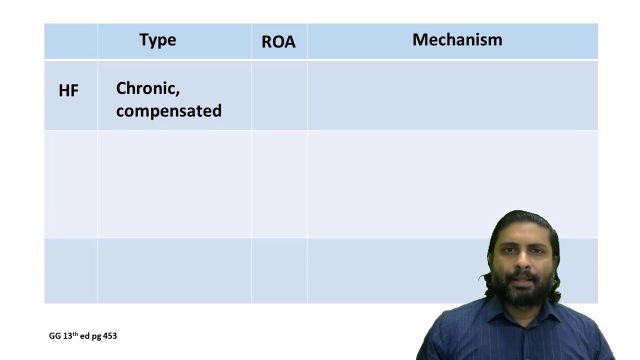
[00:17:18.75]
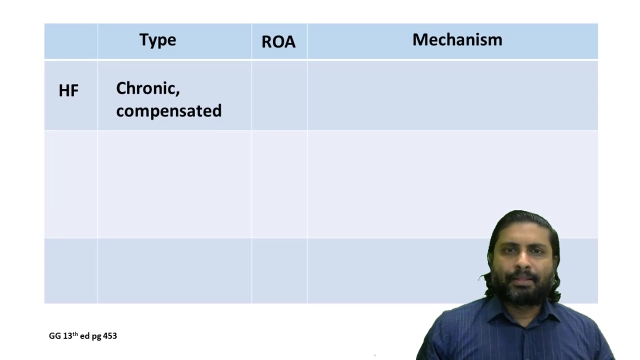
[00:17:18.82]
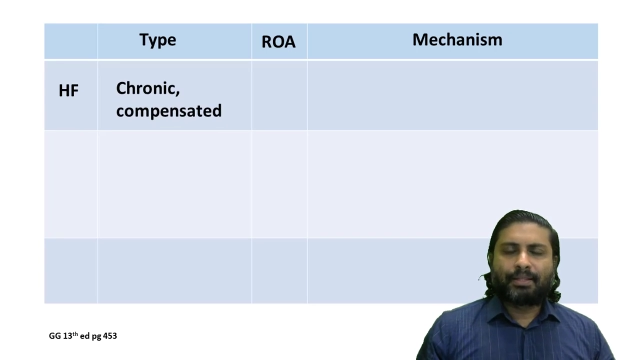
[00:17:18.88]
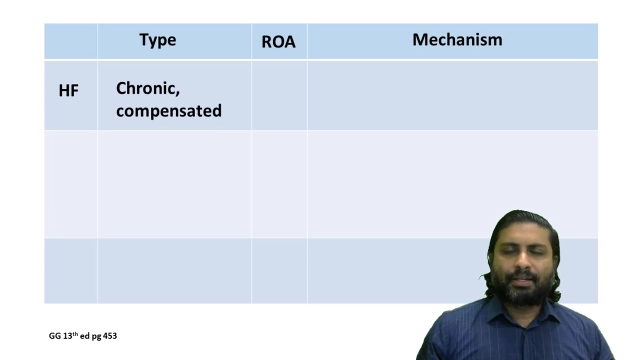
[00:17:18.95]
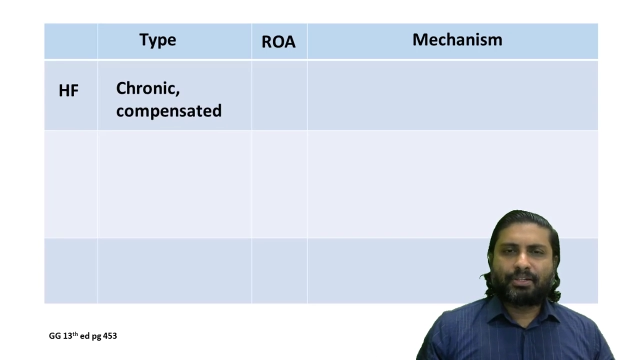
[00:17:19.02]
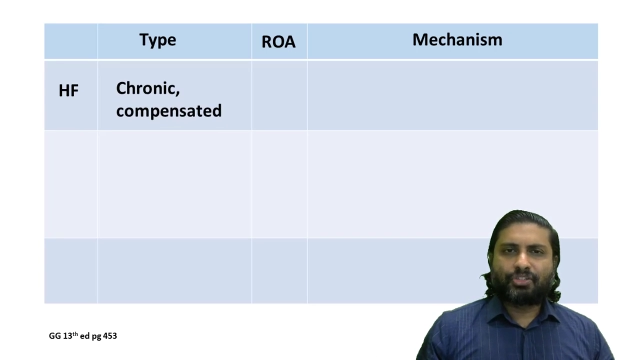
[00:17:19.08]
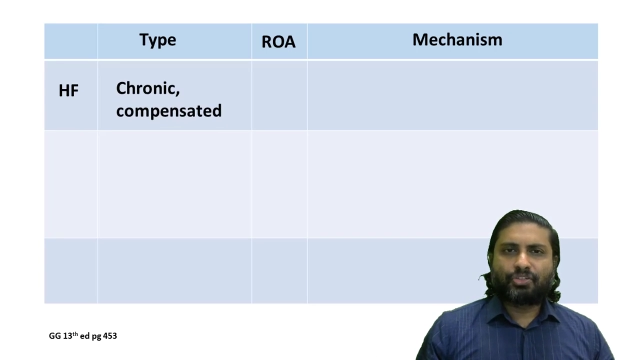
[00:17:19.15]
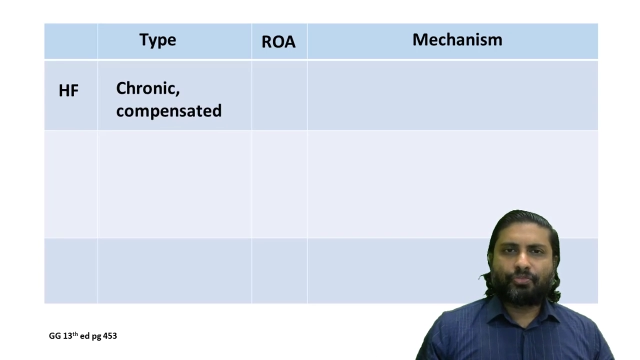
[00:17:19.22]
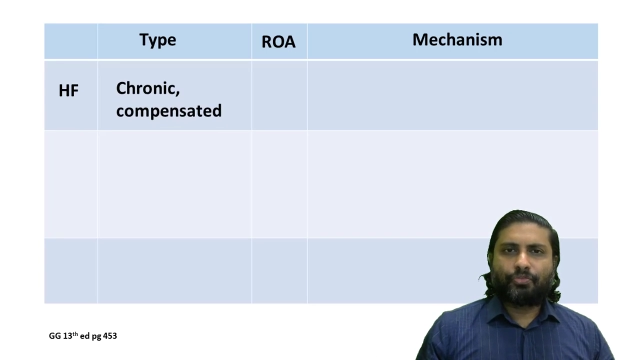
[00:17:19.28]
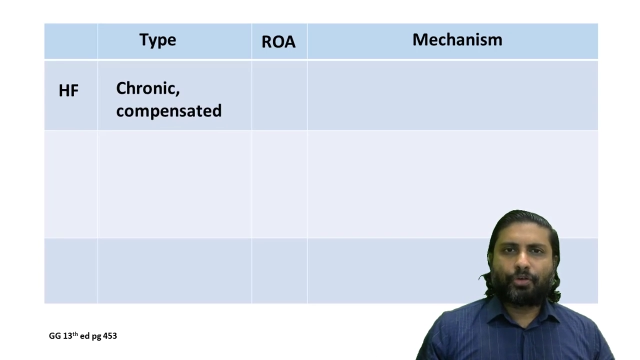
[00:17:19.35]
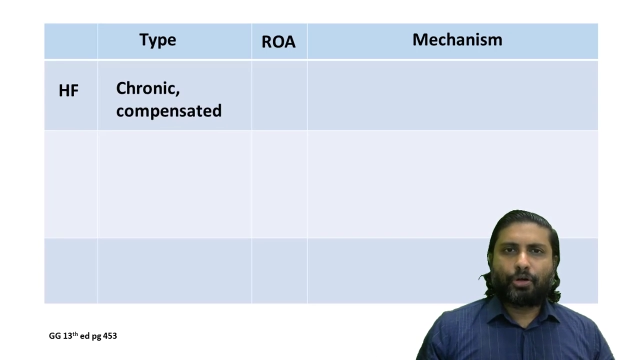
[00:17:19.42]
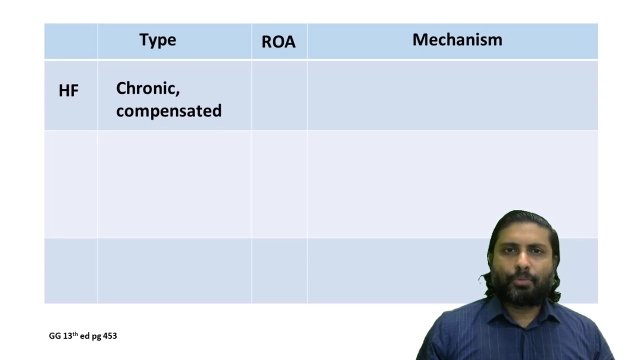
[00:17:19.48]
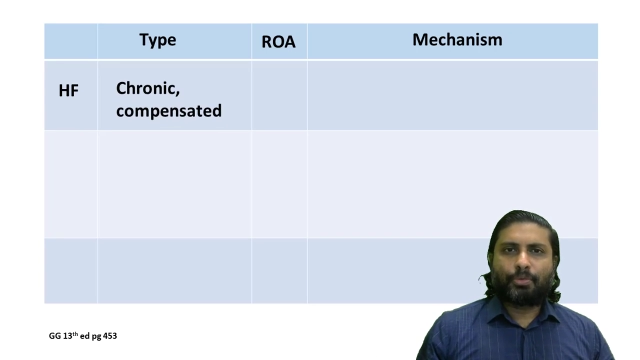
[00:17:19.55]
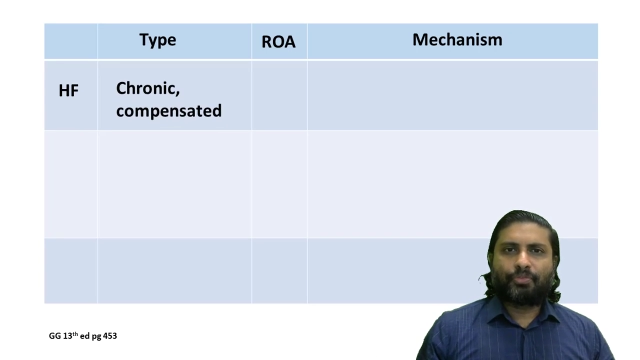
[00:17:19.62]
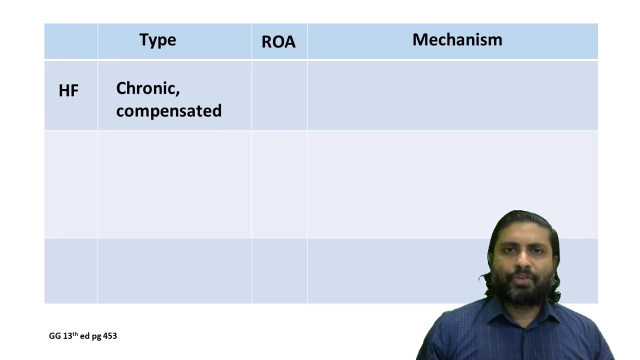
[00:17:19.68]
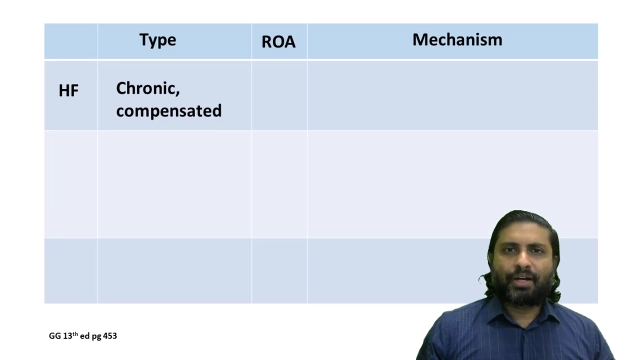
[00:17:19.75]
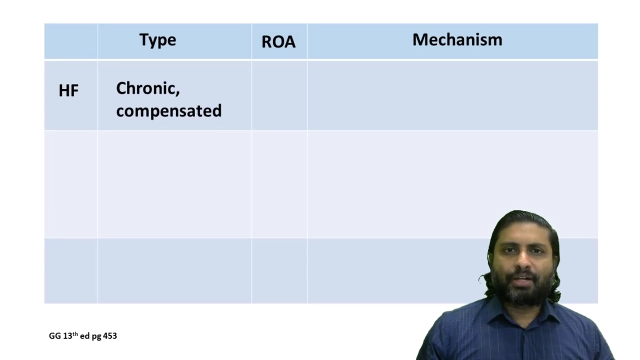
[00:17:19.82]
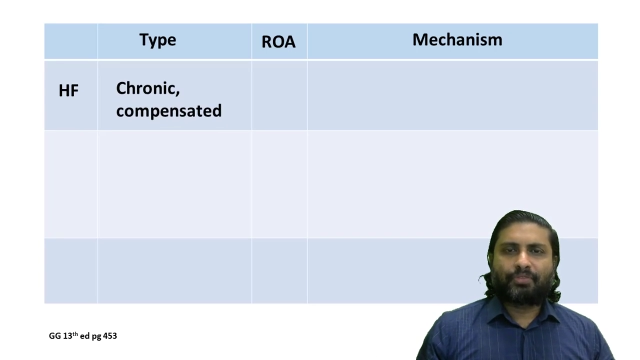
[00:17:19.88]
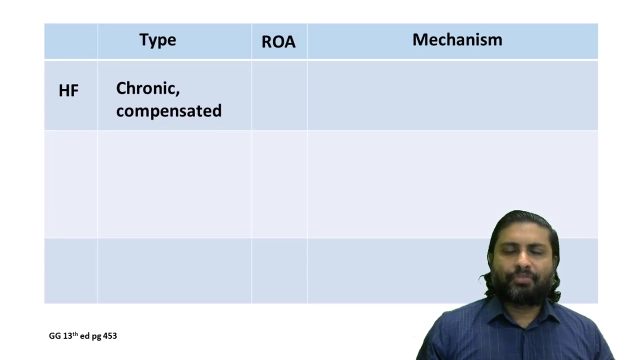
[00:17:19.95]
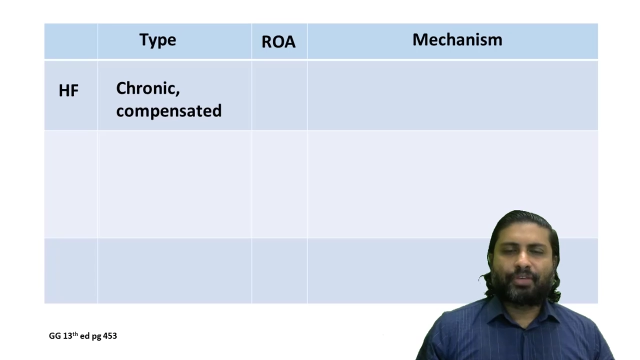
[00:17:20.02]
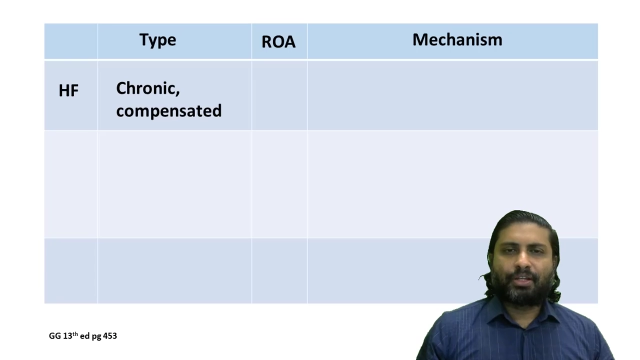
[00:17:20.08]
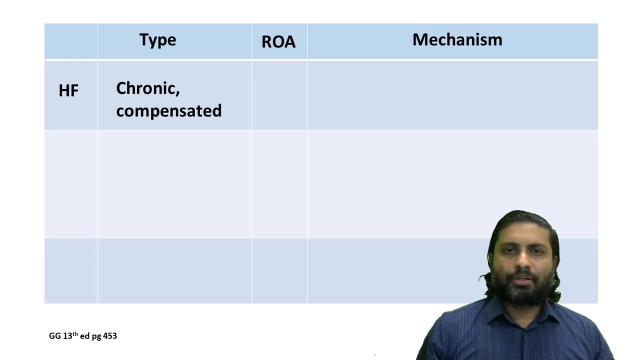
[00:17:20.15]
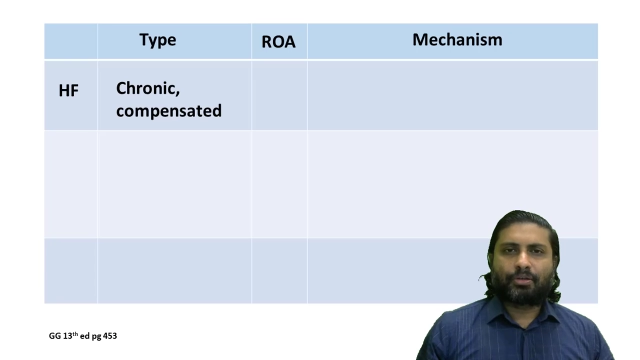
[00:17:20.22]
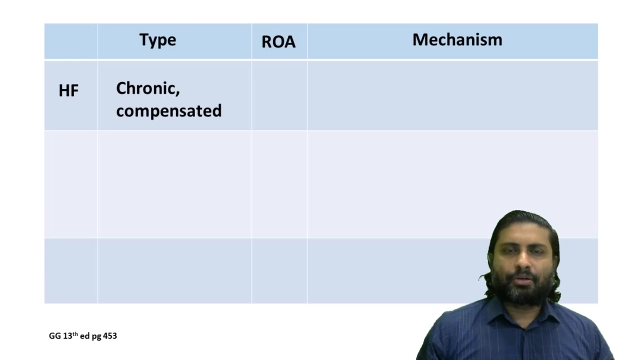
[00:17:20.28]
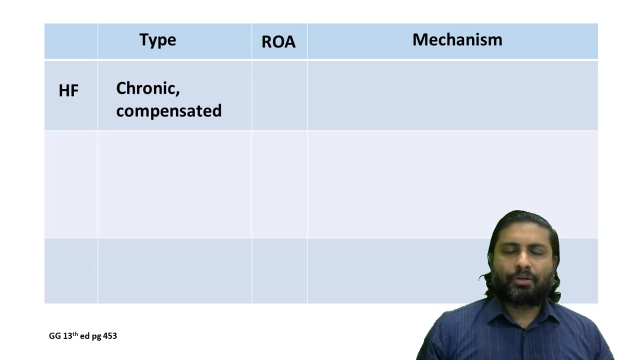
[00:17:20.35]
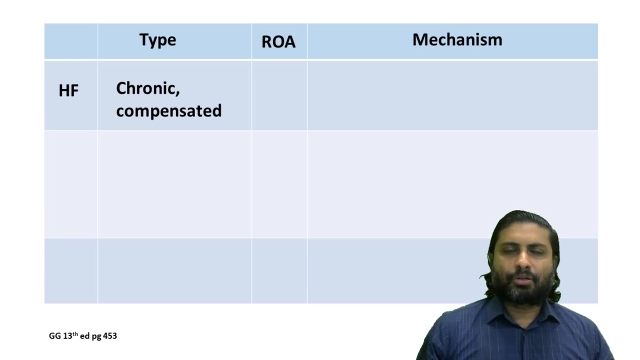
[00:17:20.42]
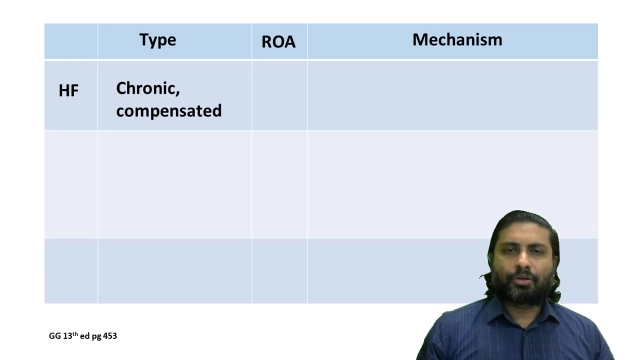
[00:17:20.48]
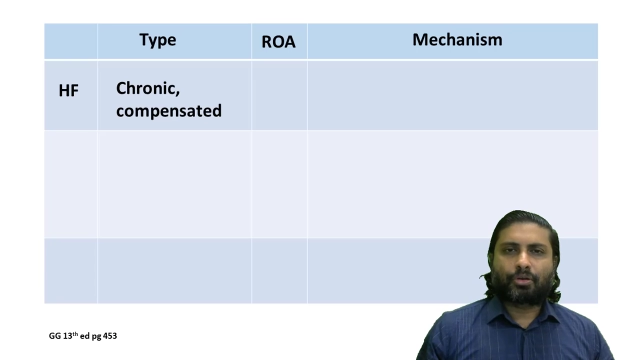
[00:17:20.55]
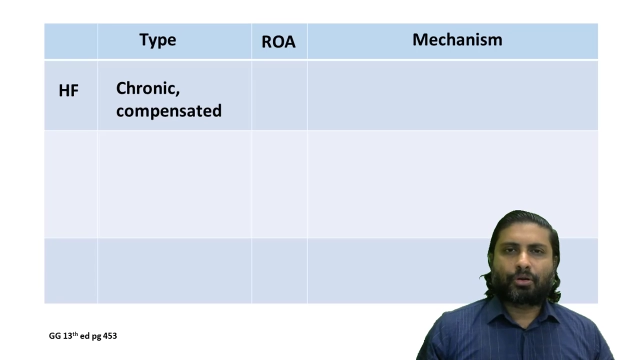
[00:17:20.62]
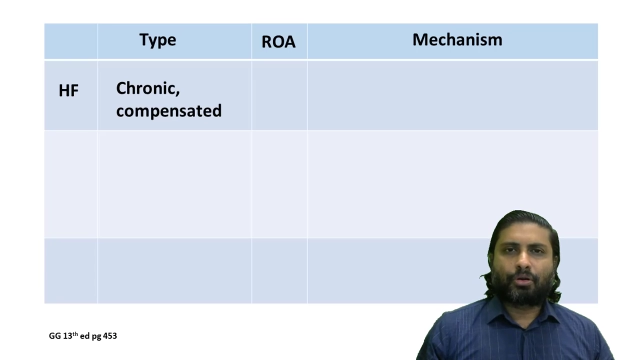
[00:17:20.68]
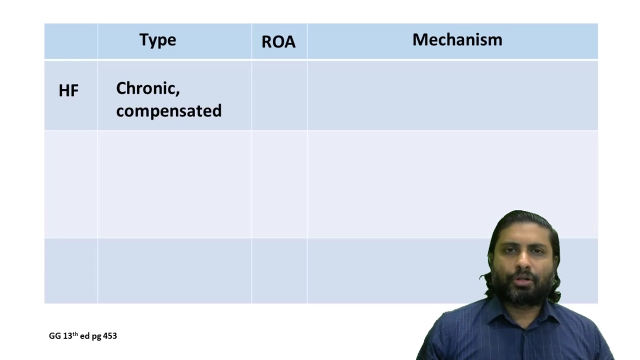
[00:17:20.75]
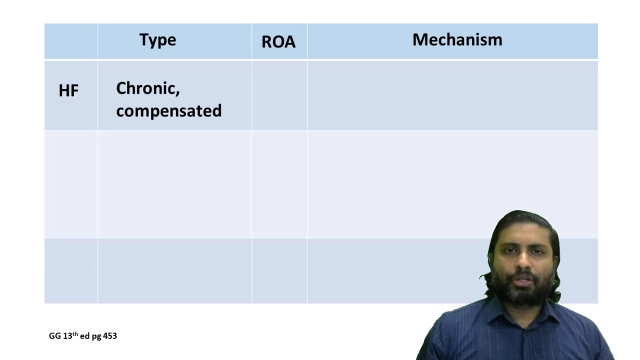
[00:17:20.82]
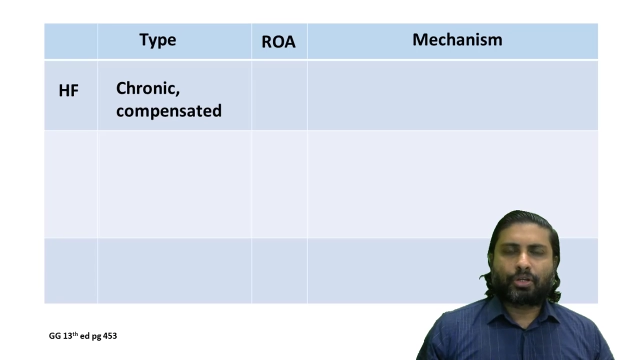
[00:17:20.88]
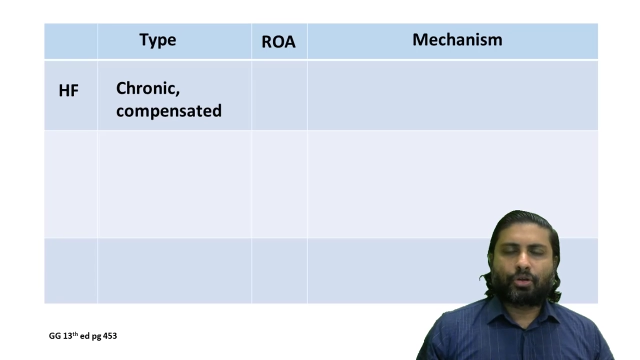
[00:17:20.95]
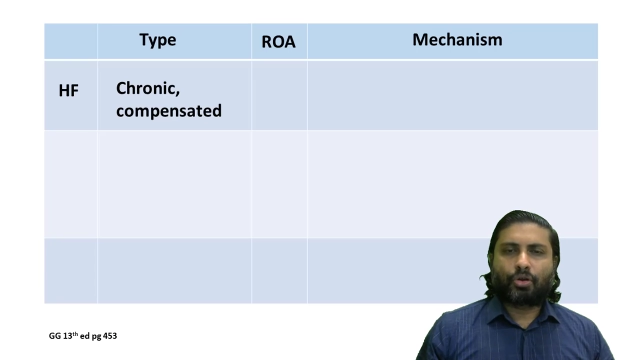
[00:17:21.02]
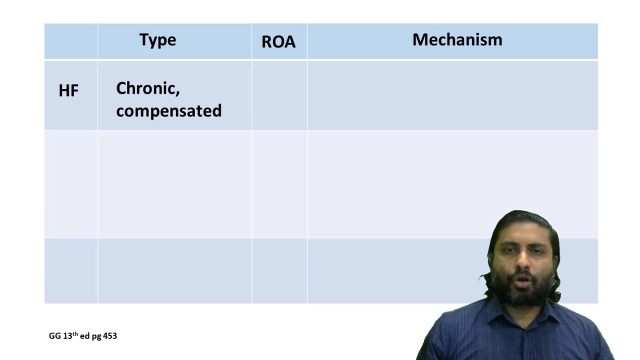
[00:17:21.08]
There is a form of heart failure called chronic